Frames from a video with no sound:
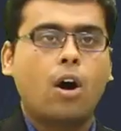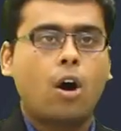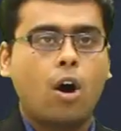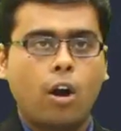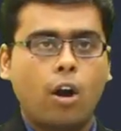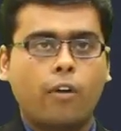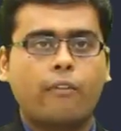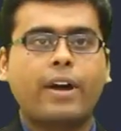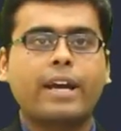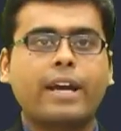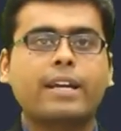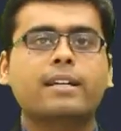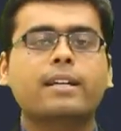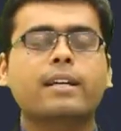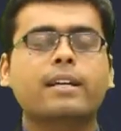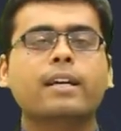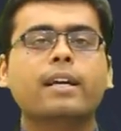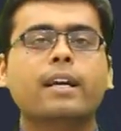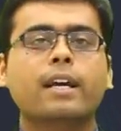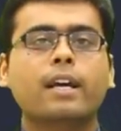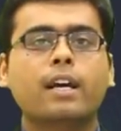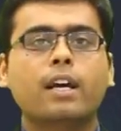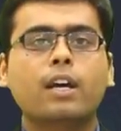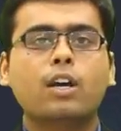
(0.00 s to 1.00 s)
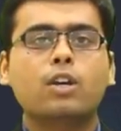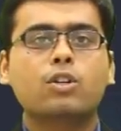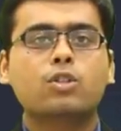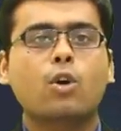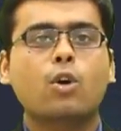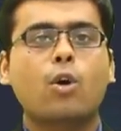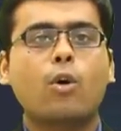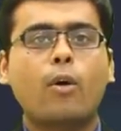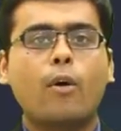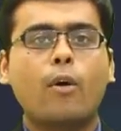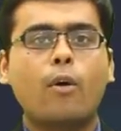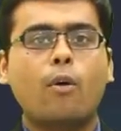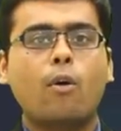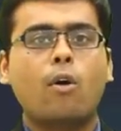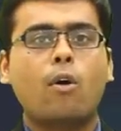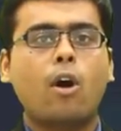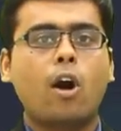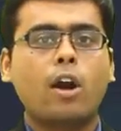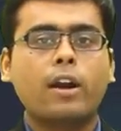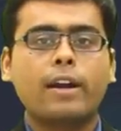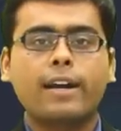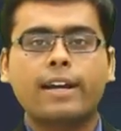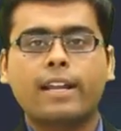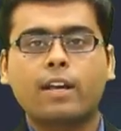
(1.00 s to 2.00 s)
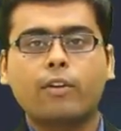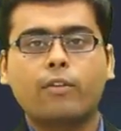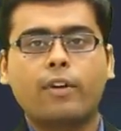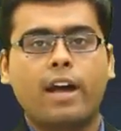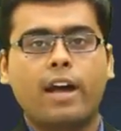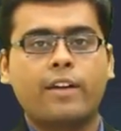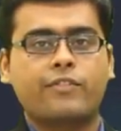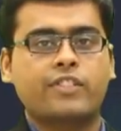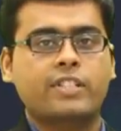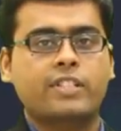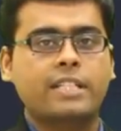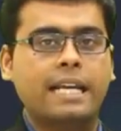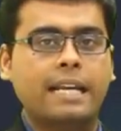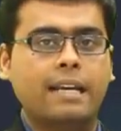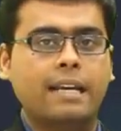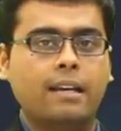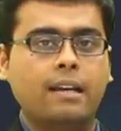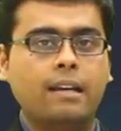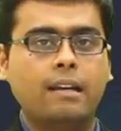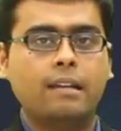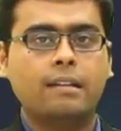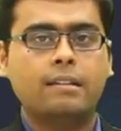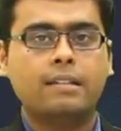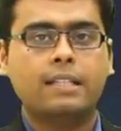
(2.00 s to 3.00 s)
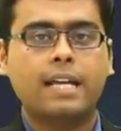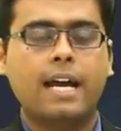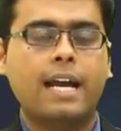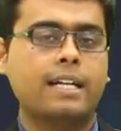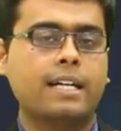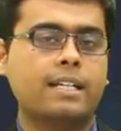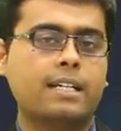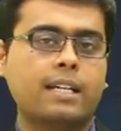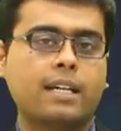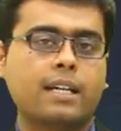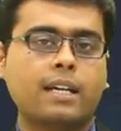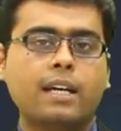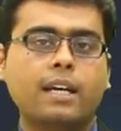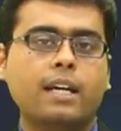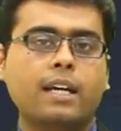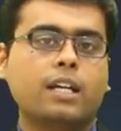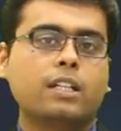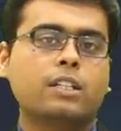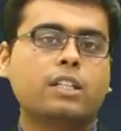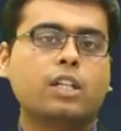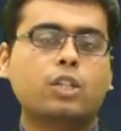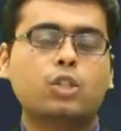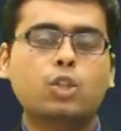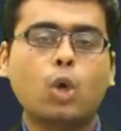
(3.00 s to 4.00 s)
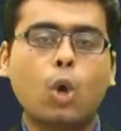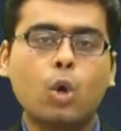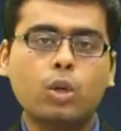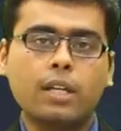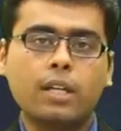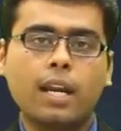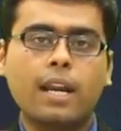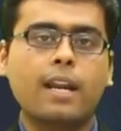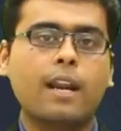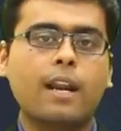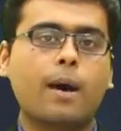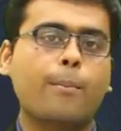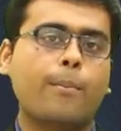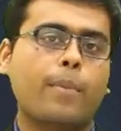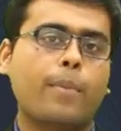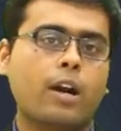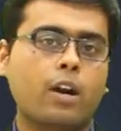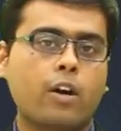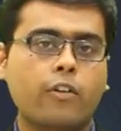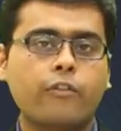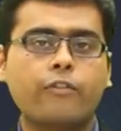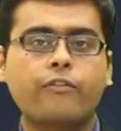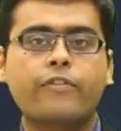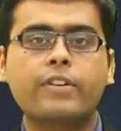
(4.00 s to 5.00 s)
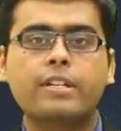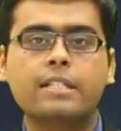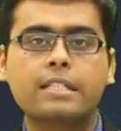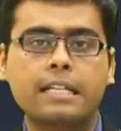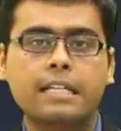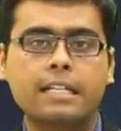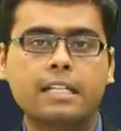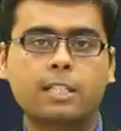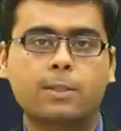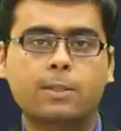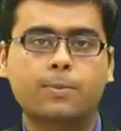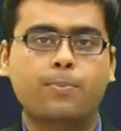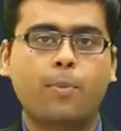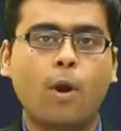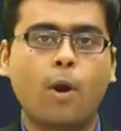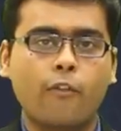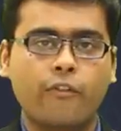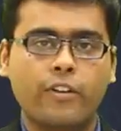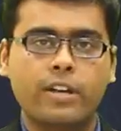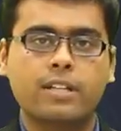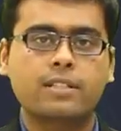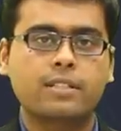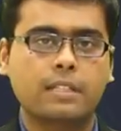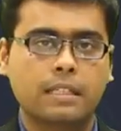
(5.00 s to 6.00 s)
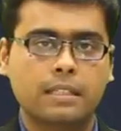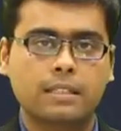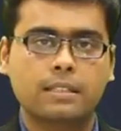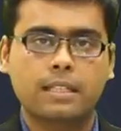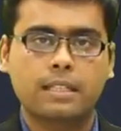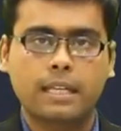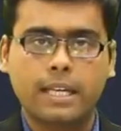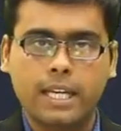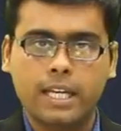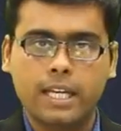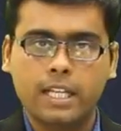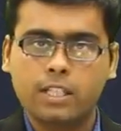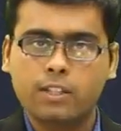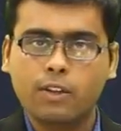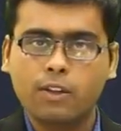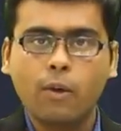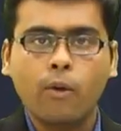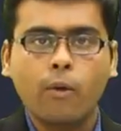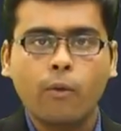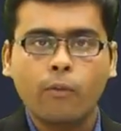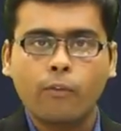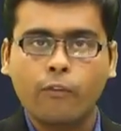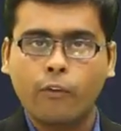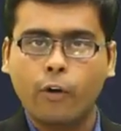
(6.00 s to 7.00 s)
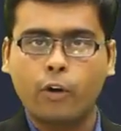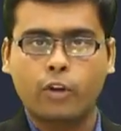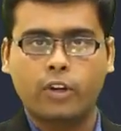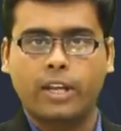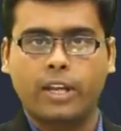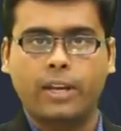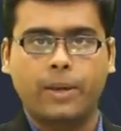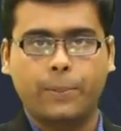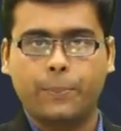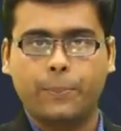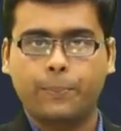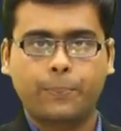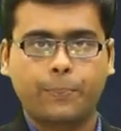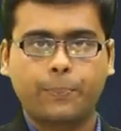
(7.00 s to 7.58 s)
Alright. So already we have seen that the total number of physics professors is 40.